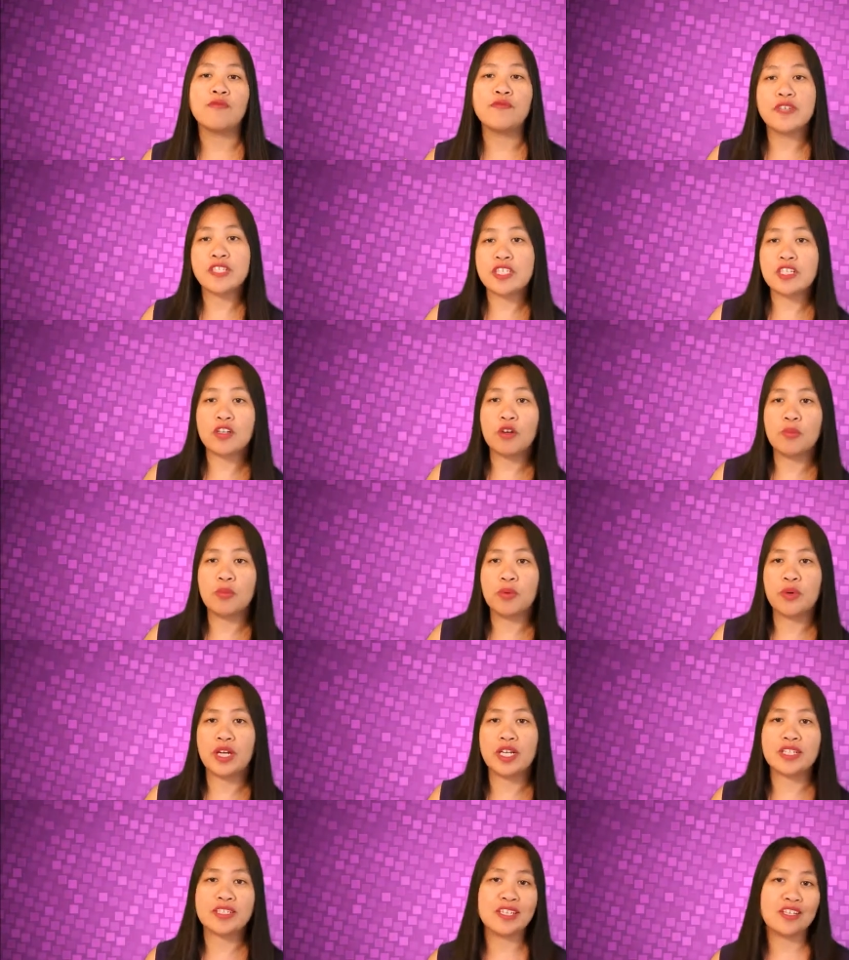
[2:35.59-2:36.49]
physical
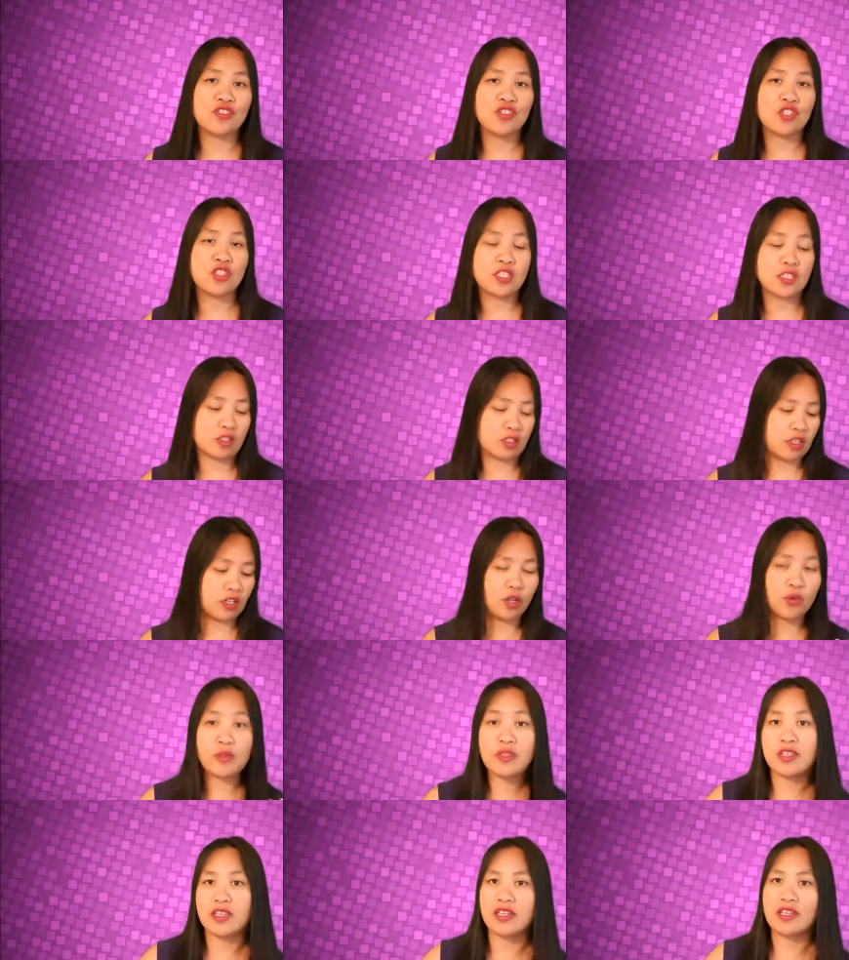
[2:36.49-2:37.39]
products such as
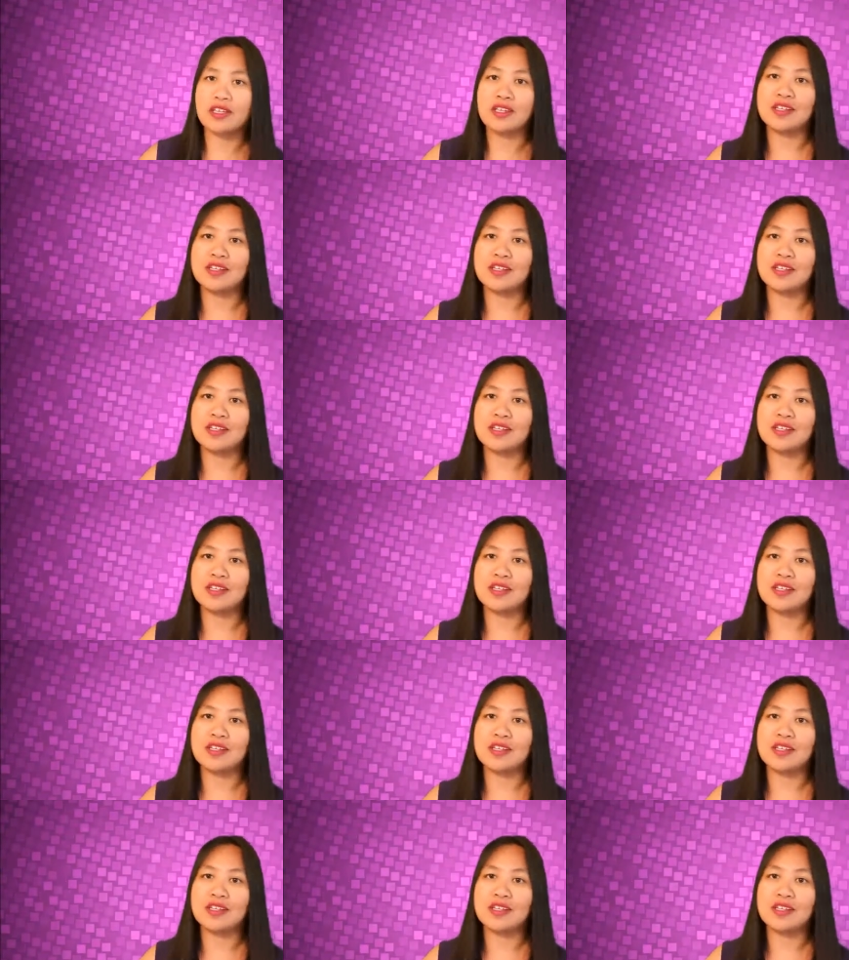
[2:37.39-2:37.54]
clothing,